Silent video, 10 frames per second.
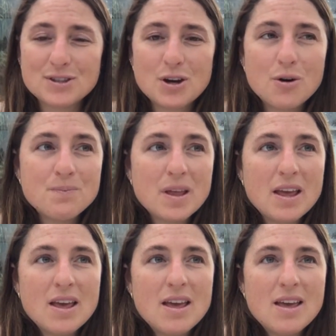So
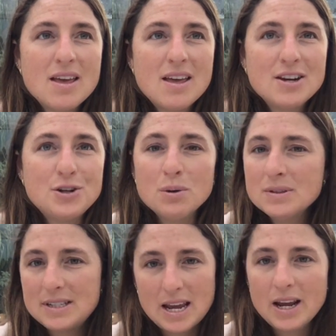
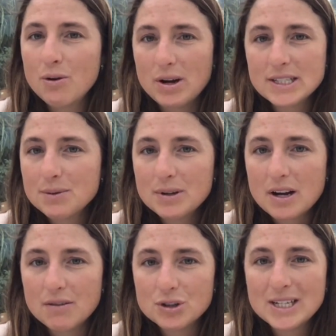don't stay in
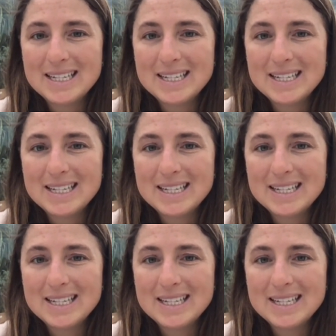quasi-recovery.